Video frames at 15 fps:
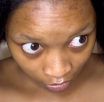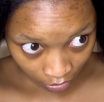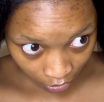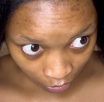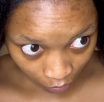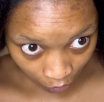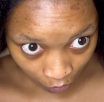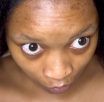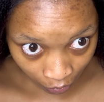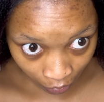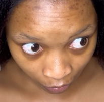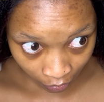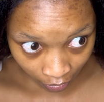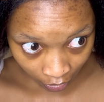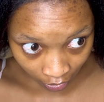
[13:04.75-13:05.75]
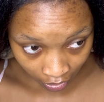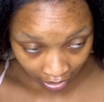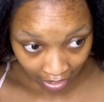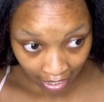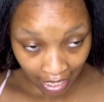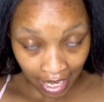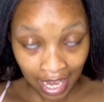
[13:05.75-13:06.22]
So
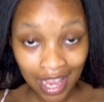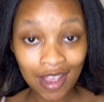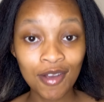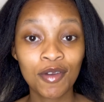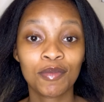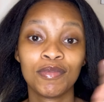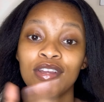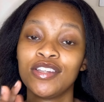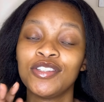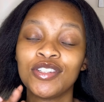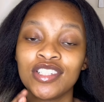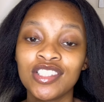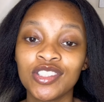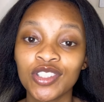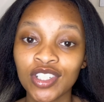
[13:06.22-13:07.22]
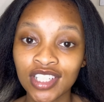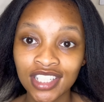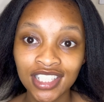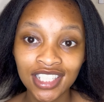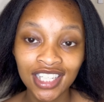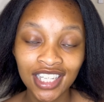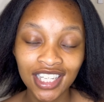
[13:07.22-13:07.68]
I hope that you enjoyed